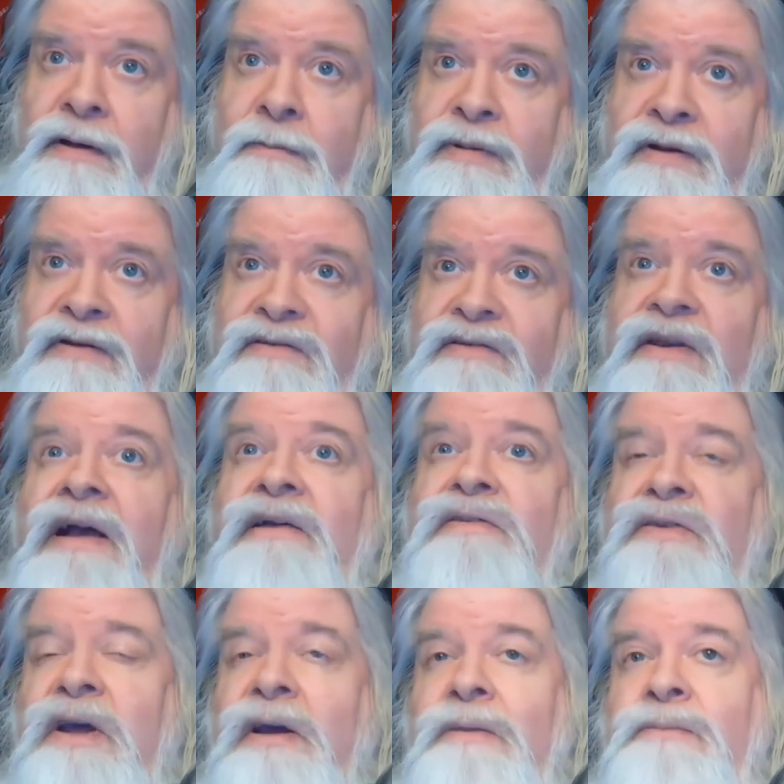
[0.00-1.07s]
because
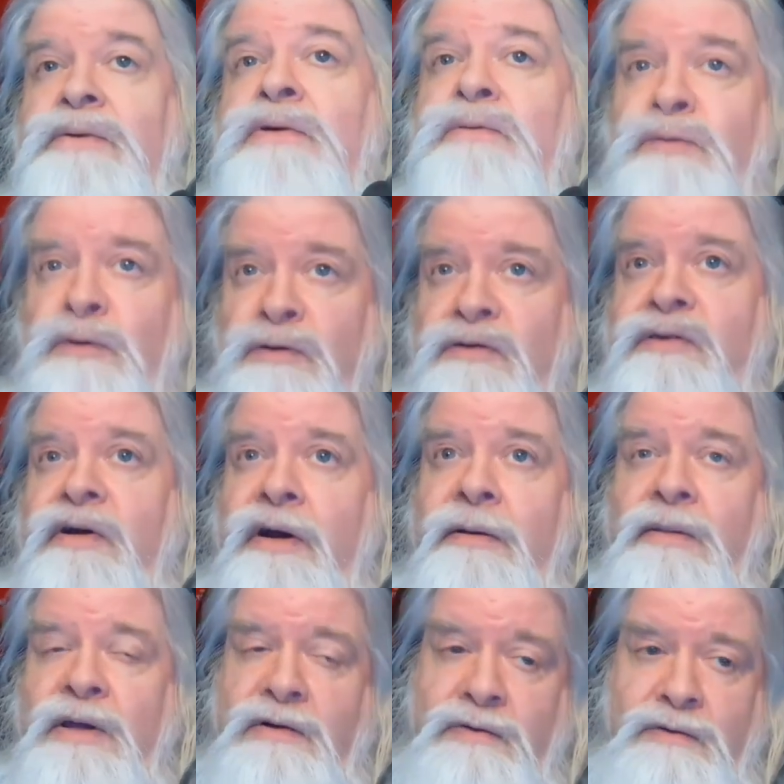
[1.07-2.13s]
Zastam for the first
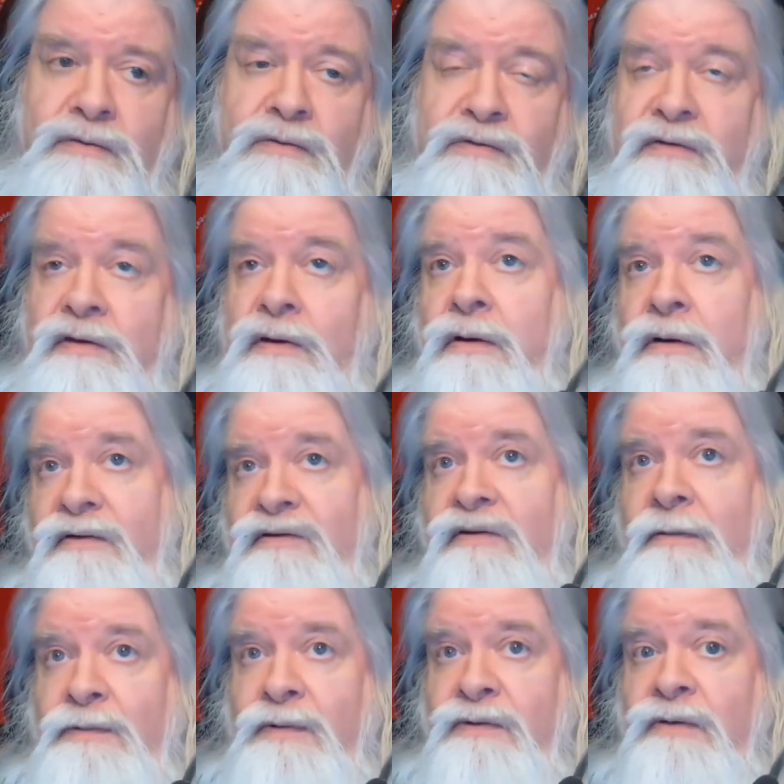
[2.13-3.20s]
time introduced the
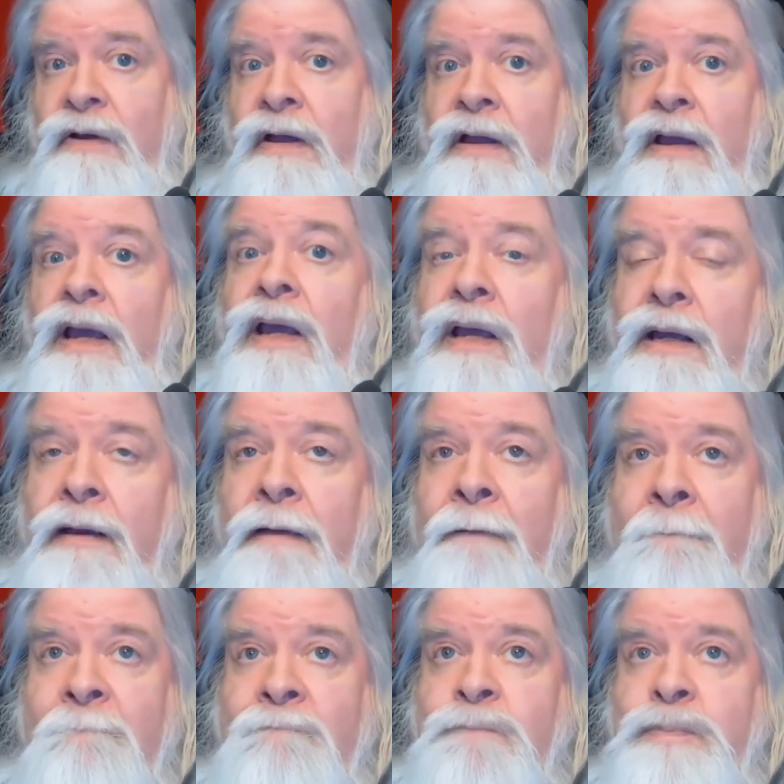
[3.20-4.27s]
concept of, hey,
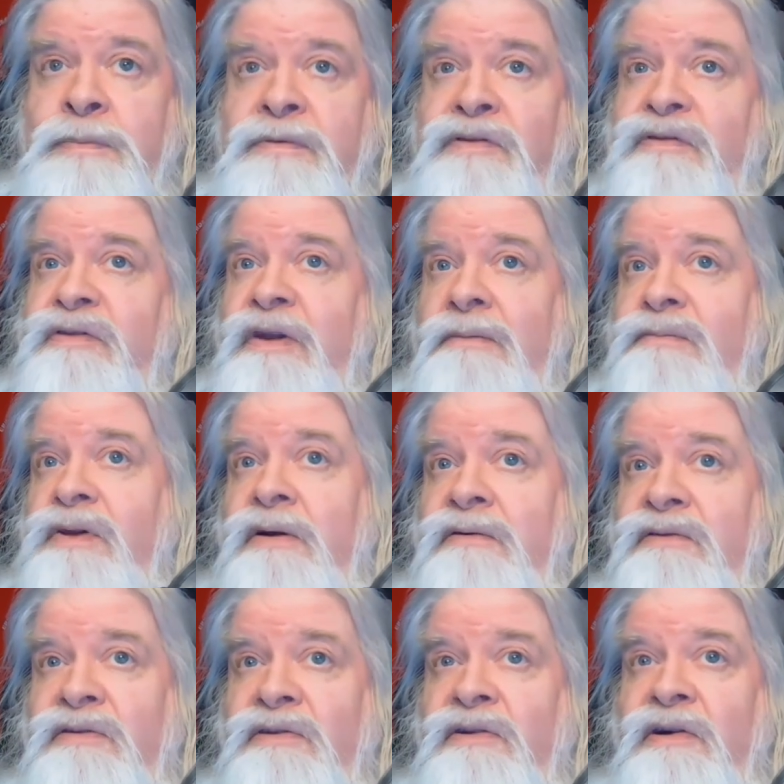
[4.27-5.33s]
just have
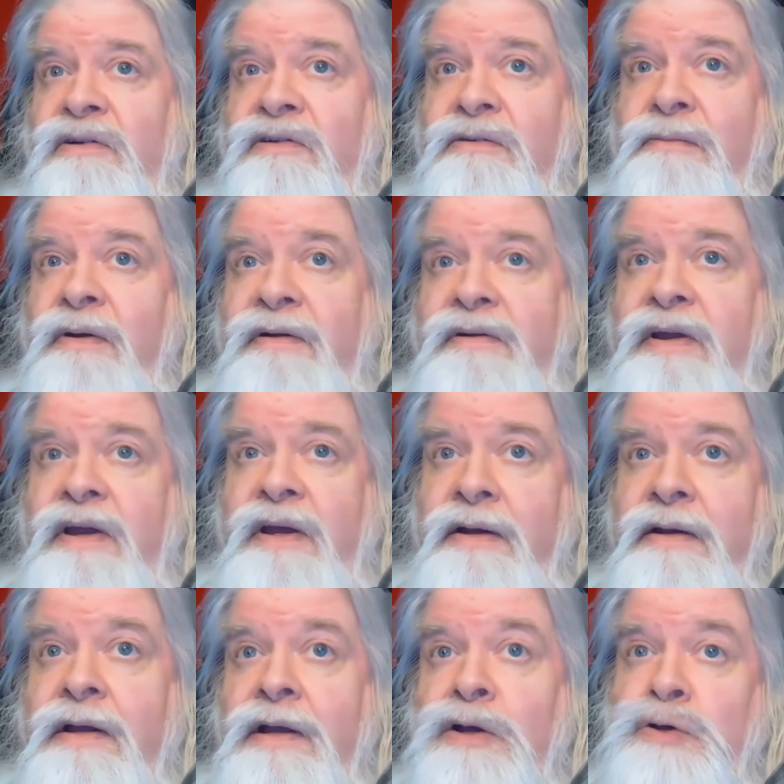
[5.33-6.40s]
tons and tons of undead.
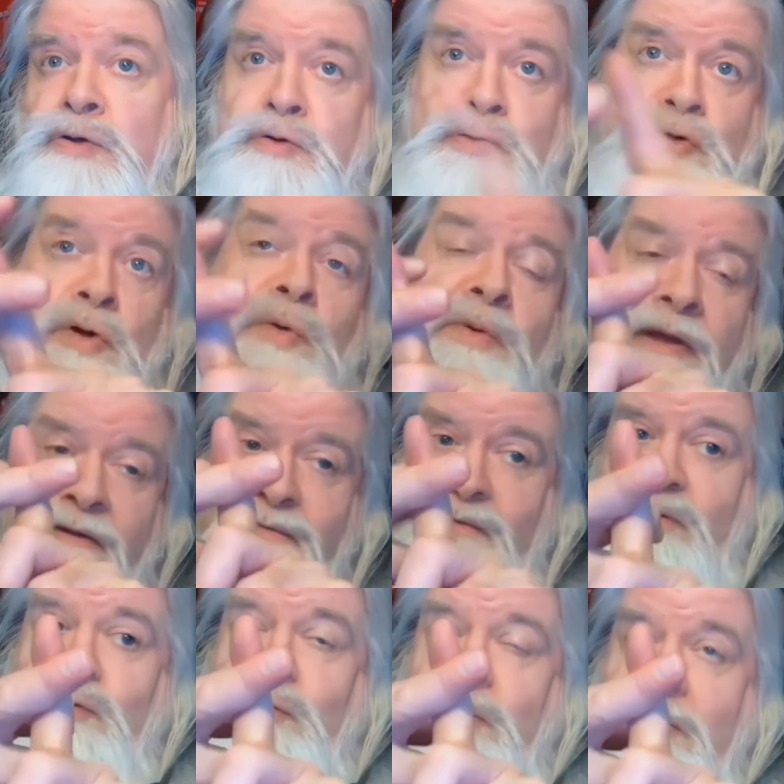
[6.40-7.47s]
You don't have
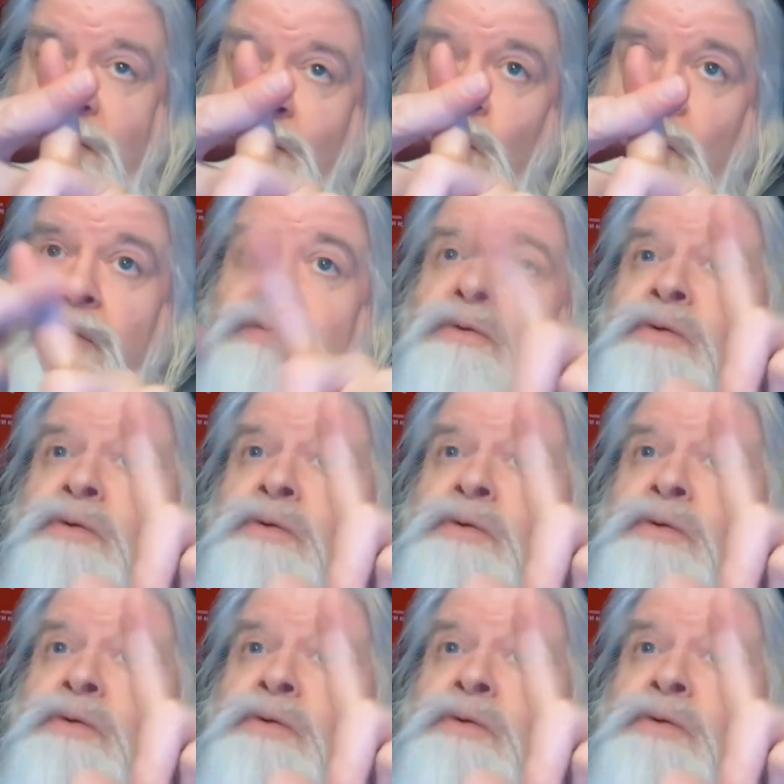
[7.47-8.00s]
to treat them well,